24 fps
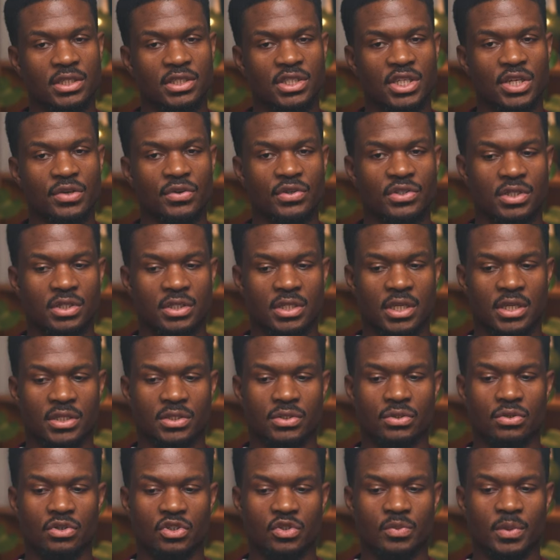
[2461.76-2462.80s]
a series of TED
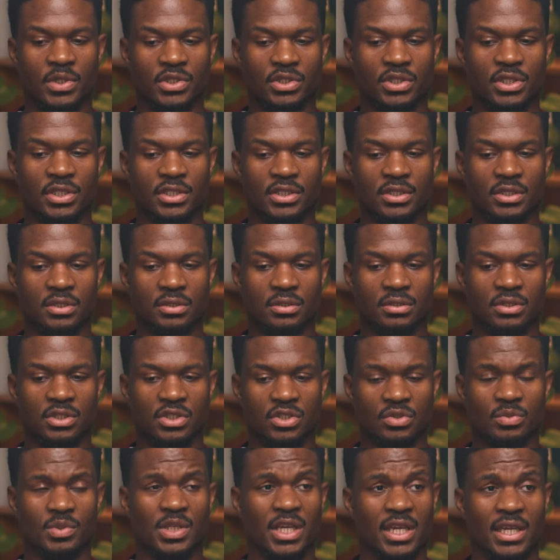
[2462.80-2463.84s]
Talks, but she's
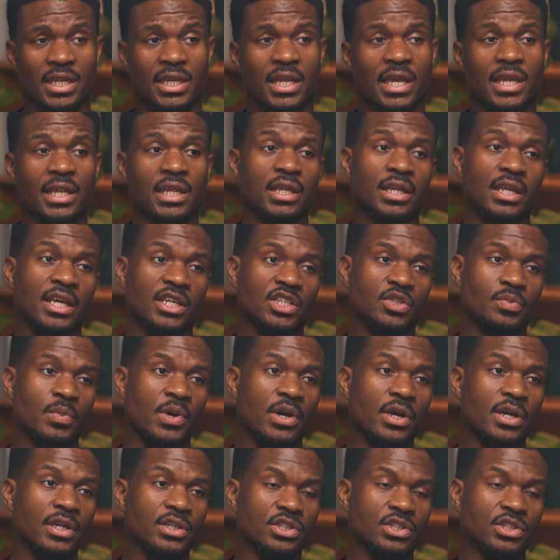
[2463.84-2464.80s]
almost like an expert